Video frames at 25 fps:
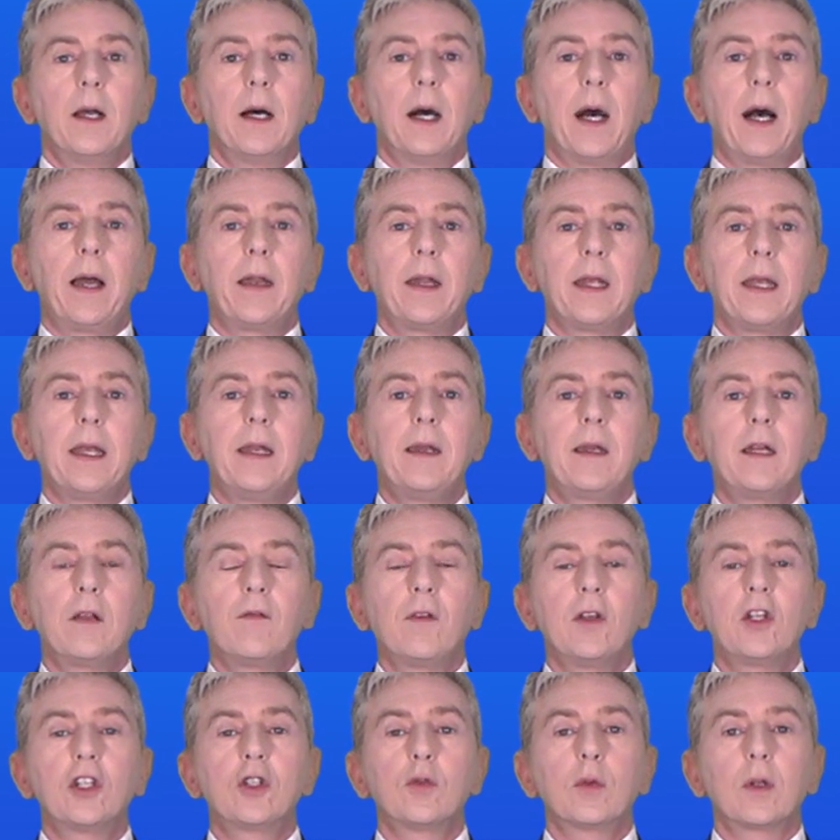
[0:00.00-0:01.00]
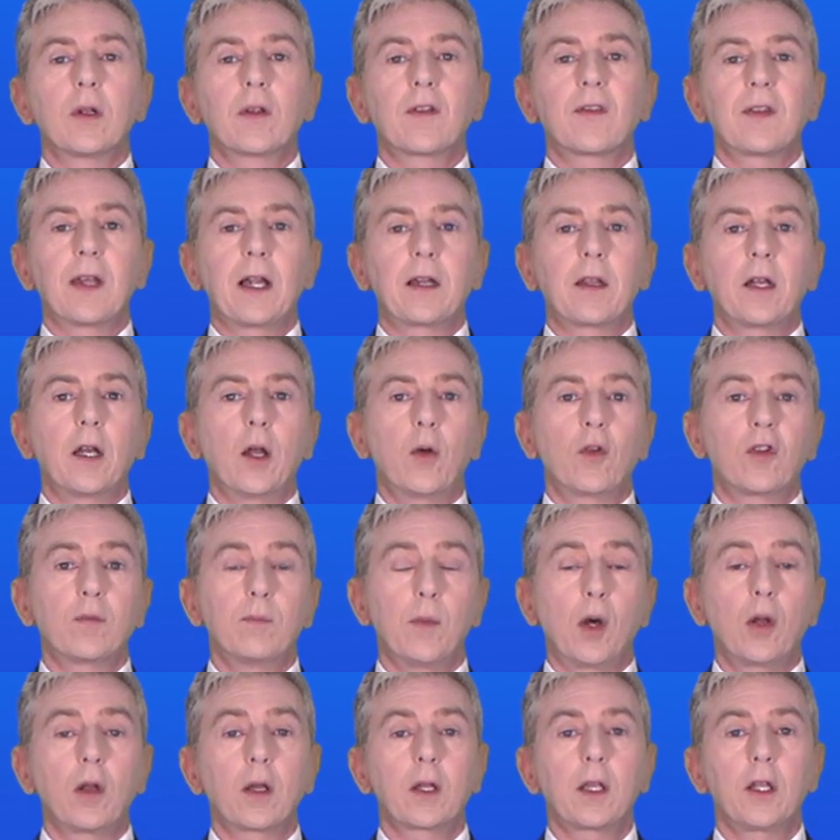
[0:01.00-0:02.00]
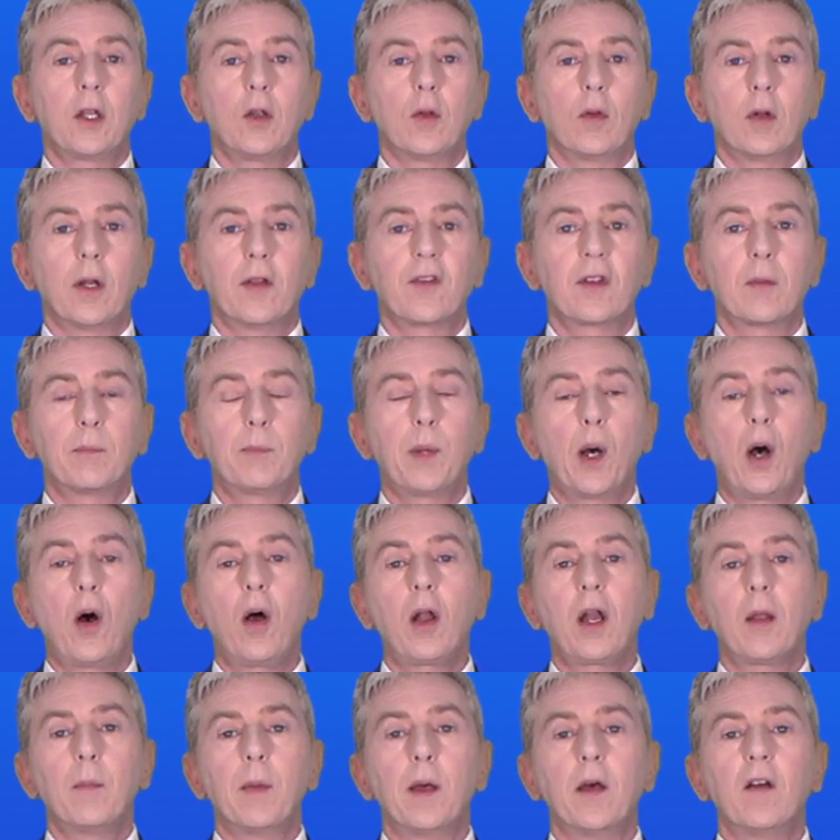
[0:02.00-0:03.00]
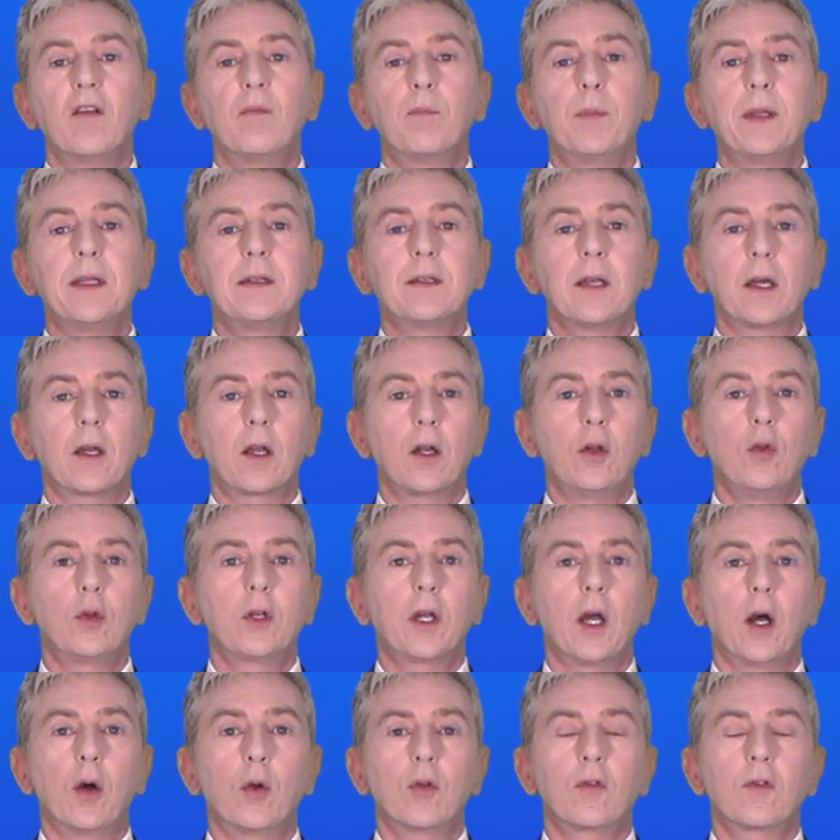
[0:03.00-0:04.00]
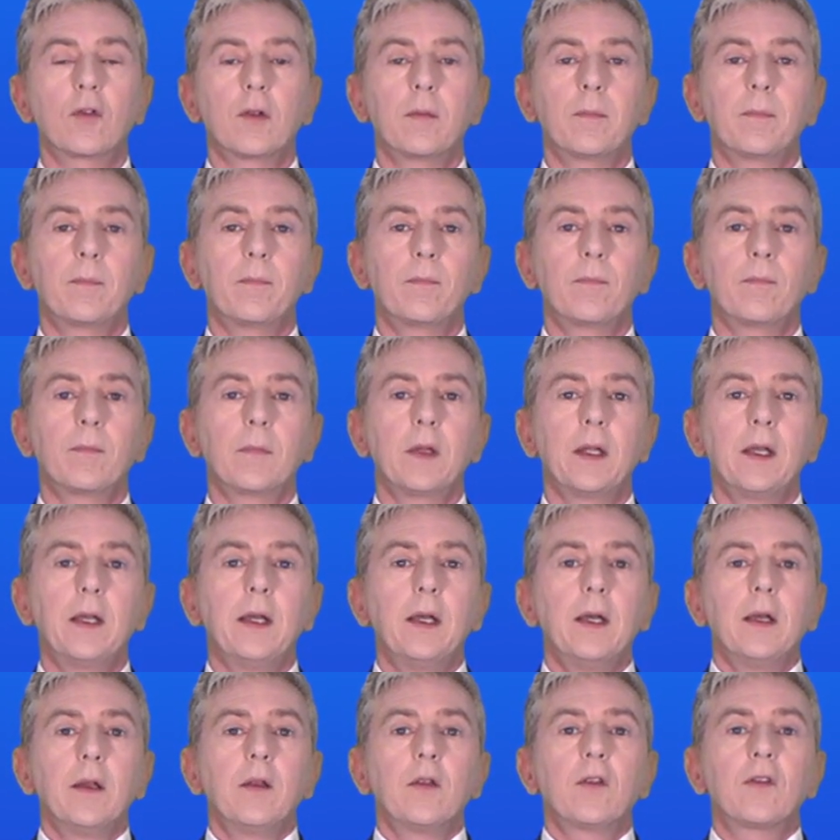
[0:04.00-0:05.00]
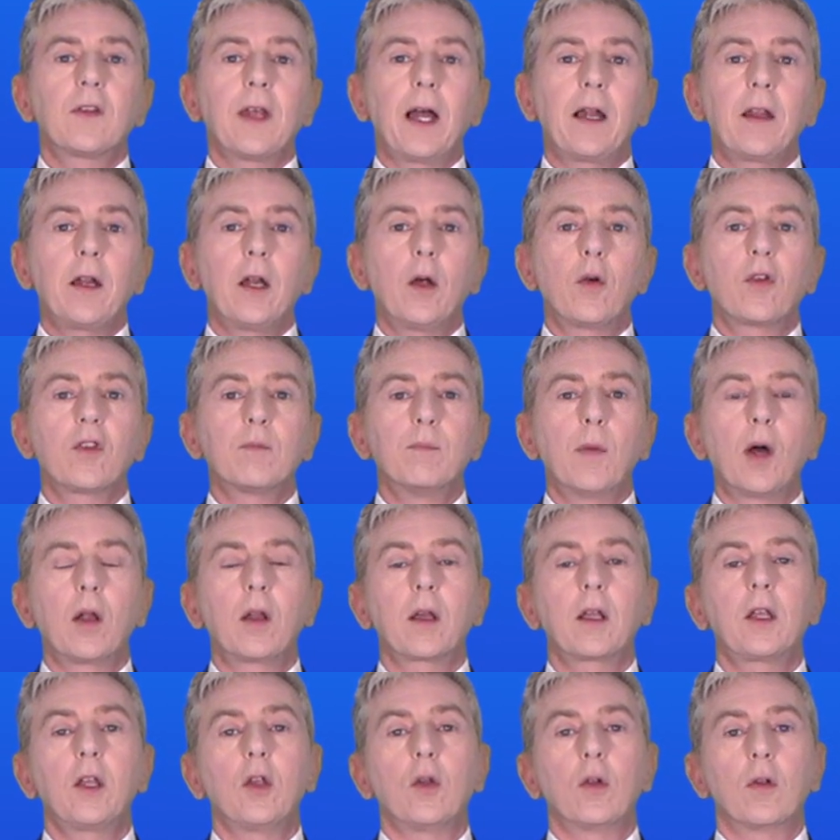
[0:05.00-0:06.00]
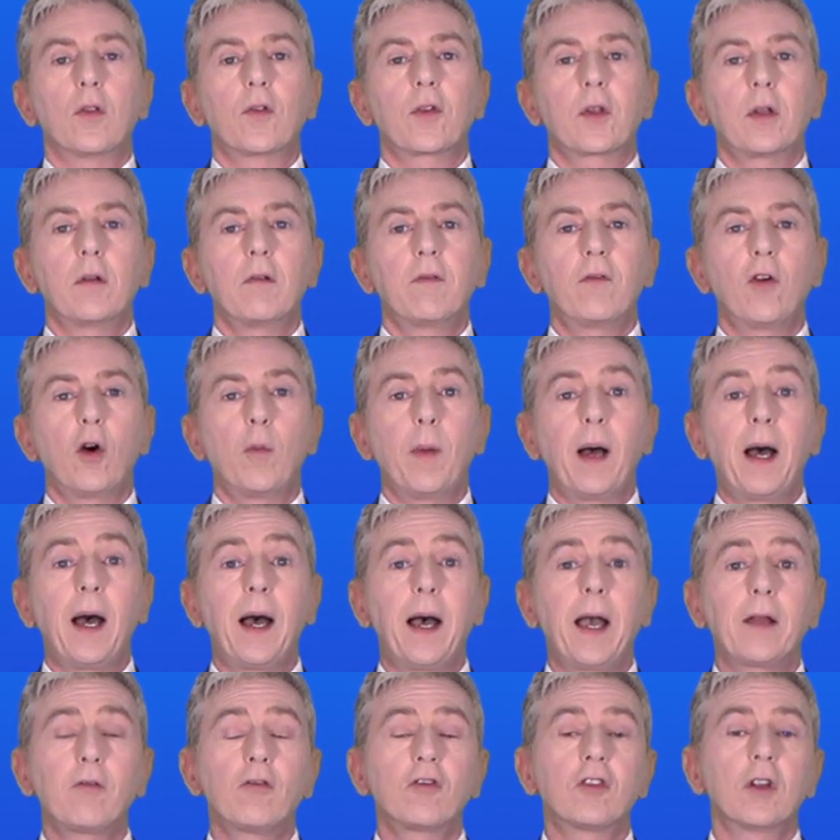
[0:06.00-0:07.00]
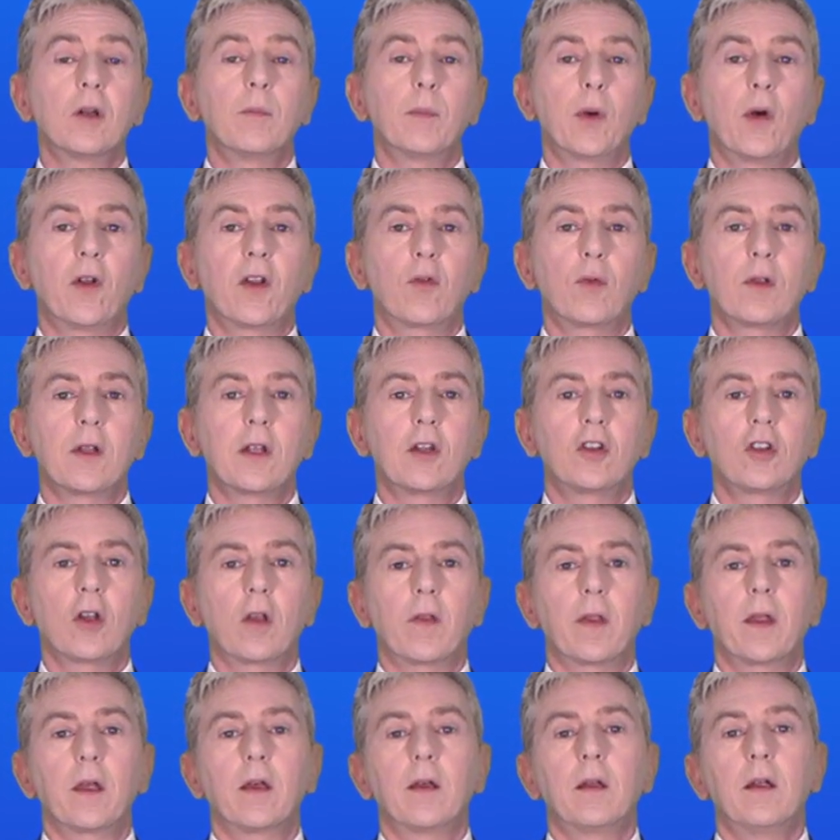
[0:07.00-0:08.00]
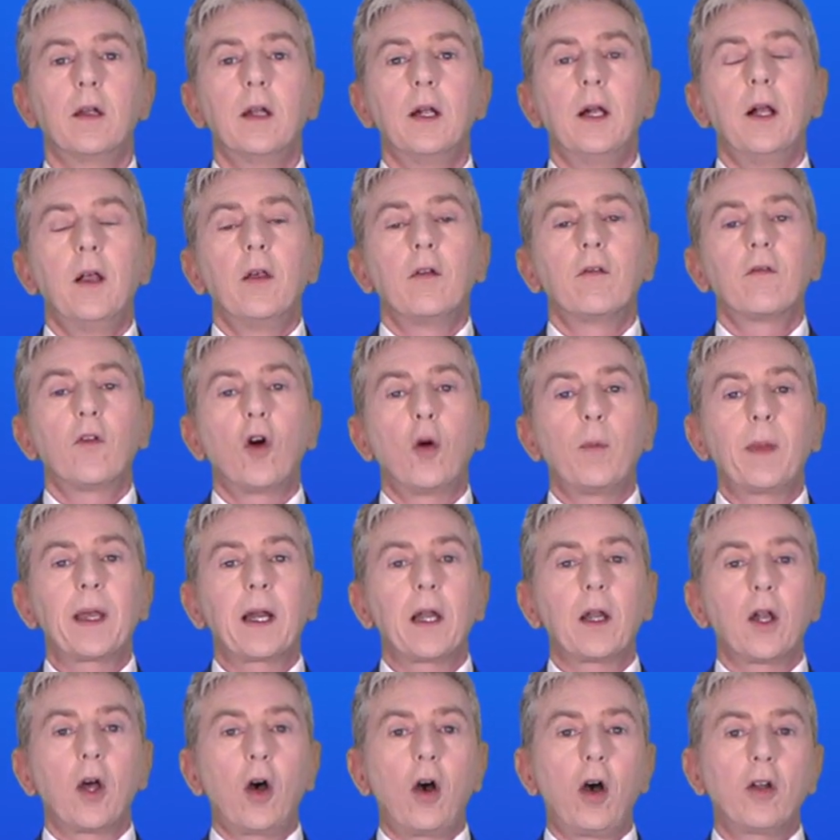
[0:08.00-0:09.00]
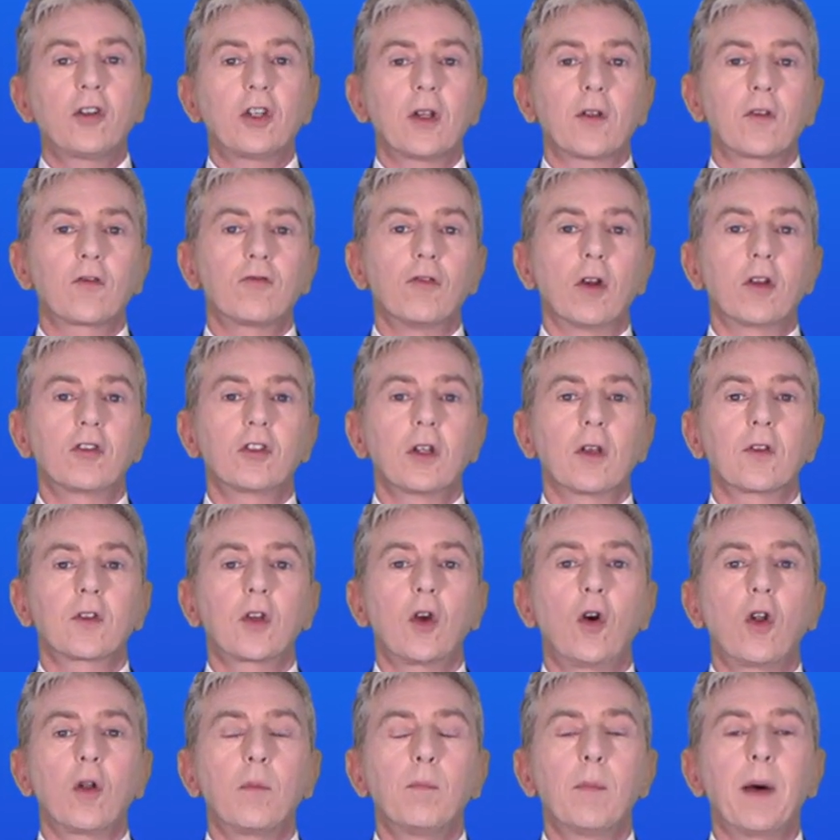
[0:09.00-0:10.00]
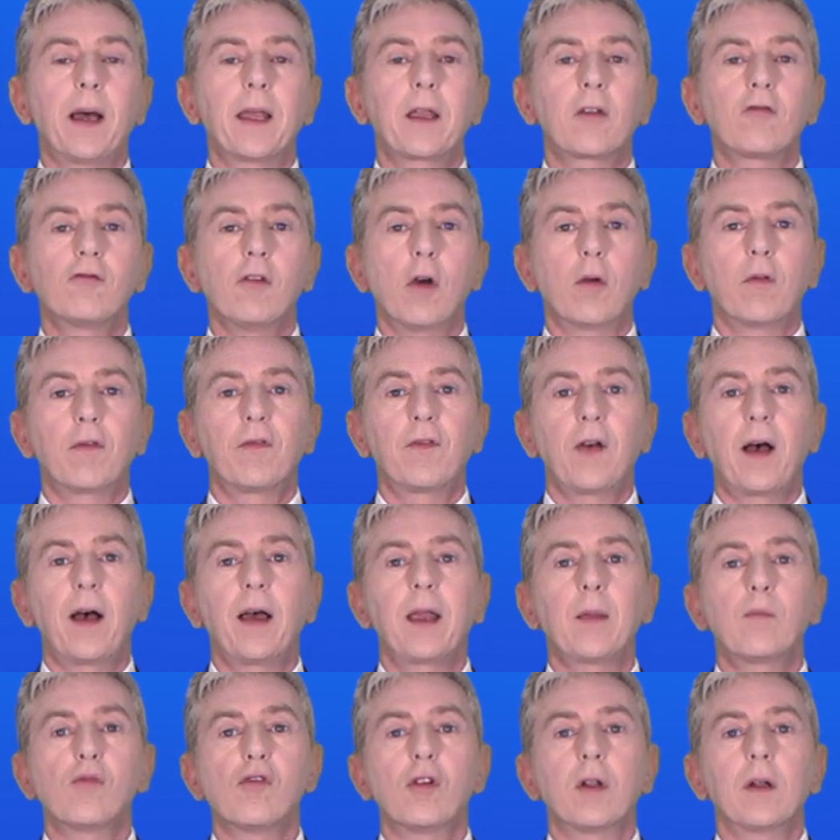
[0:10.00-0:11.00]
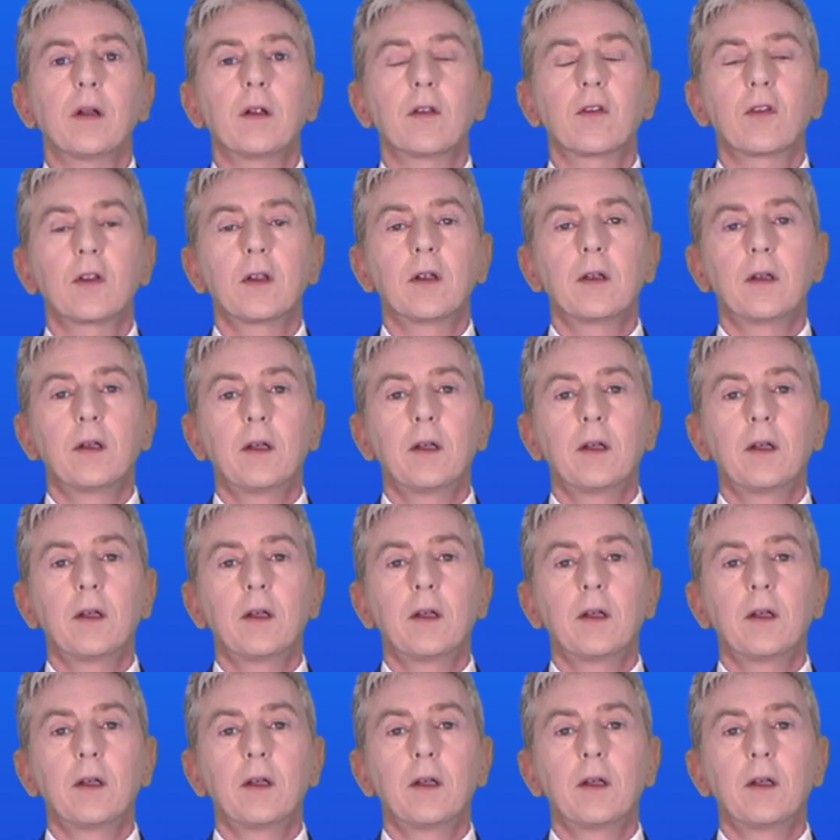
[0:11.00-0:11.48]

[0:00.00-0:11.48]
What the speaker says: An individual cellulose molecule is a polymer of beta-glucose. Cellulose molecules can form hydrogen bonds with each other, forming larger structures called microfibrils.